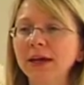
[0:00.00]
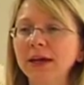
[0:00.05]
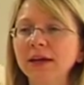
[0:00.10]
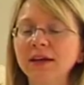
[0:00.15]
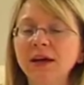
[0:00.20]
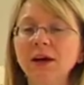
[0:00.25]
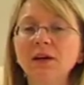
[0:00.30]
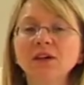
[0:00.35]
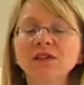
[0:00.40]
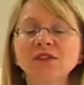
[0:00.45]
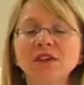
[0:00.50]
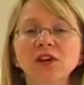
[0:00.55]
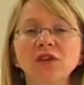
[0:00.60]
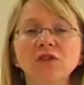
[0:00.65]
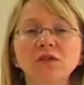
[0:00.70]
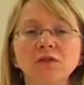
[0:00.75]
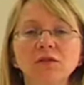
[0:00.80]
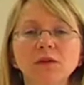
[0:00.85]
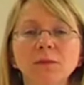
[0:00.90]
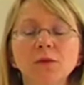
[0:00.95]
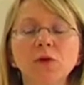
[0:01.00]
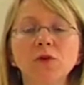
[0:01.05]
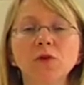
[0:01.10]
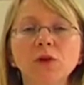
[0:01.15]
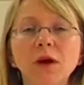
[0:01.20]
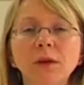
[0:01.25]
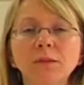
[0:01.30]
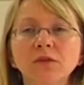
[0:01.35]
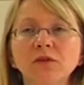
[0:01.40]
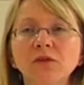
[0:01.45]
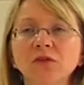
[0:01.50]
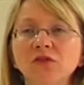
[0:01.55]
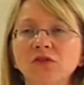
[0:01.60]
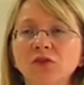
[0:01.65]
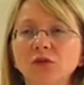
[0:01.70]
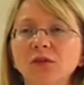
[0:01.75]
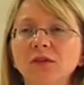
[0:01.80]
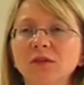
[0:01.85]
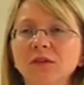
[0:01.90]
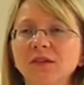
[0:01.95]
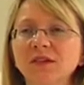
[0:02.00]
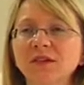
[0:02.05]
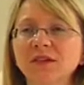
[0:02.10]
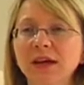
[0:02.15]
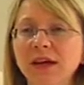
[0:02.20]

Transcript: In the early stages of the programme, the students